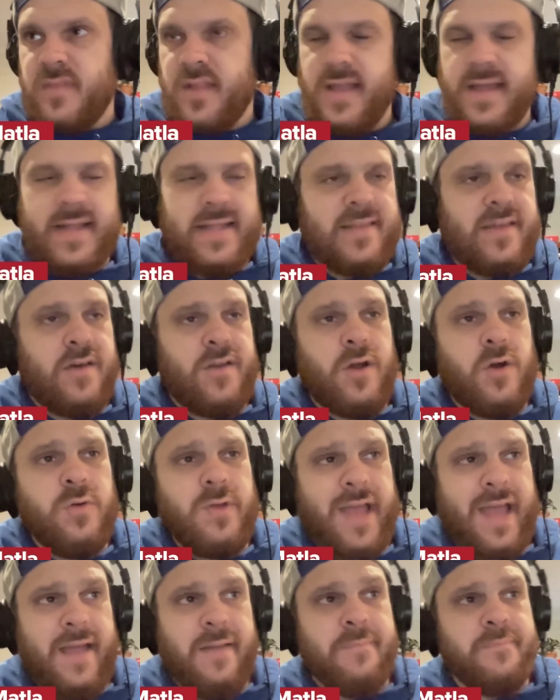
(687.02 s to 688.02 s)
And I thought,
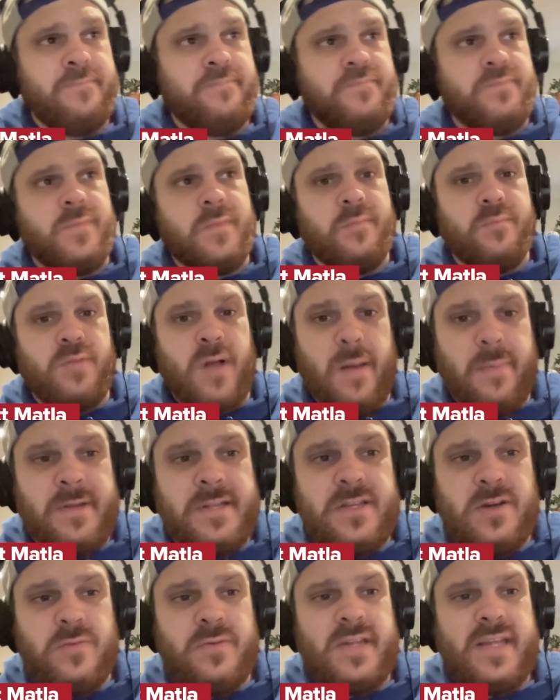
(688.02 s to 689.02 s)
okay,
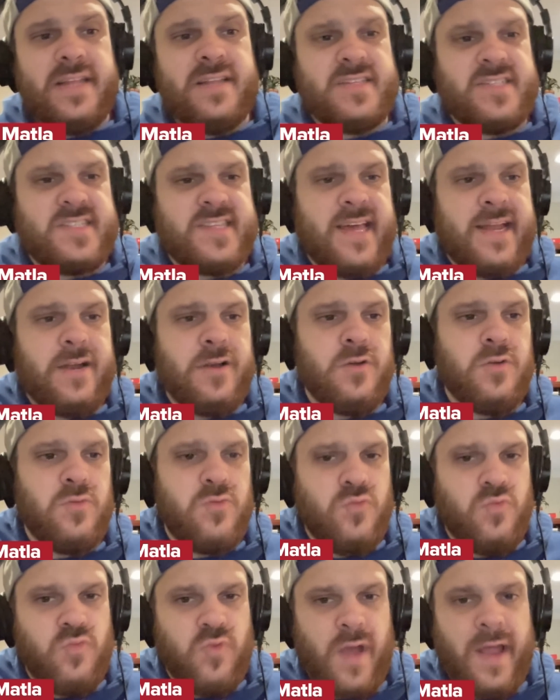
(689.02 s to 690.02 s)
probably don't need a center
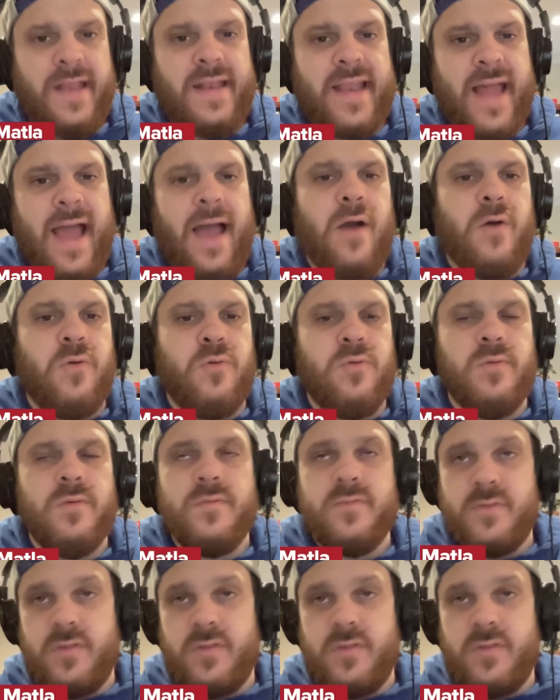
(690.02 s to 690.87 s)
right now.